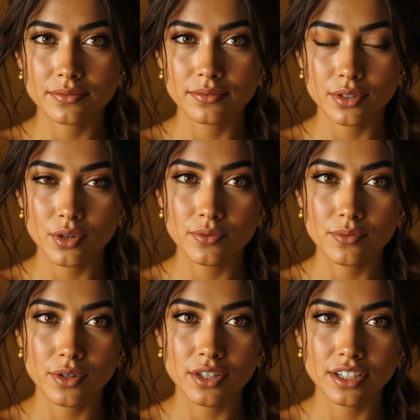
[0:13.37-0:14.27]
Your
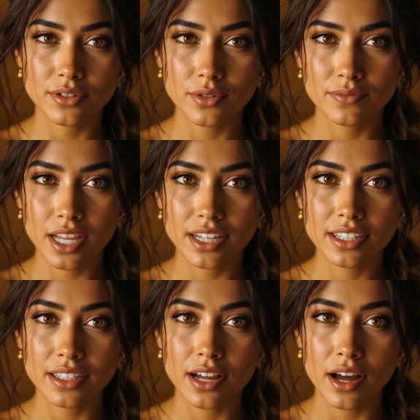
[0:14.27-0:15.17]
fullness reflected
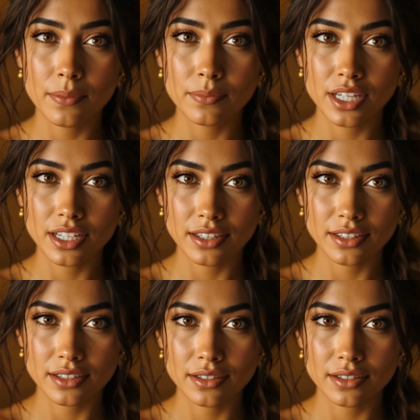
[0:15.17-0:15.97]
their emptiness.